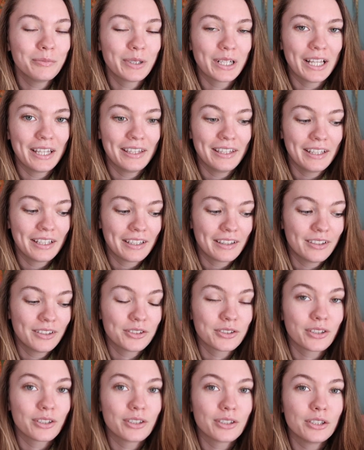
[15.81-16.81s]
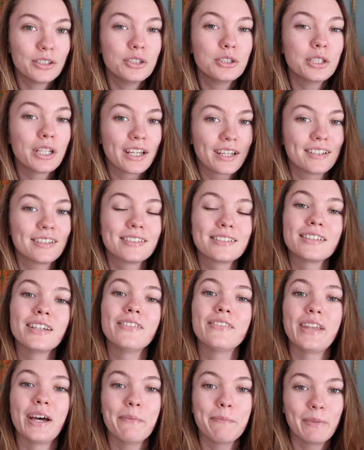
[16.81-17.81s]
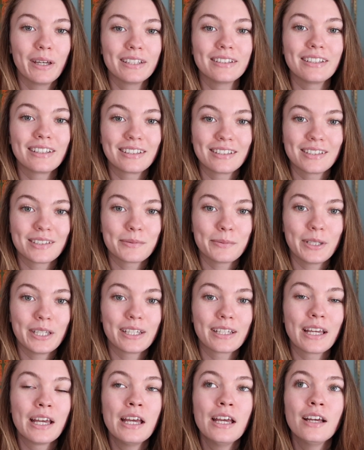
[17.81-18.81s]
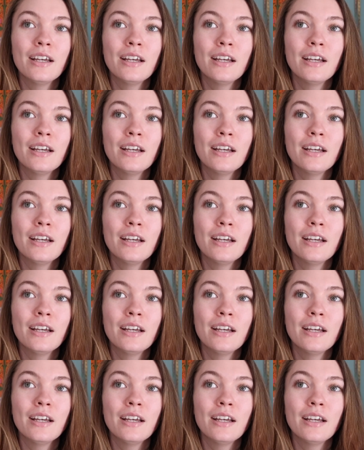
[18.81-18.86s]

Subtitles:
but I think there's a good chance of that melting this week.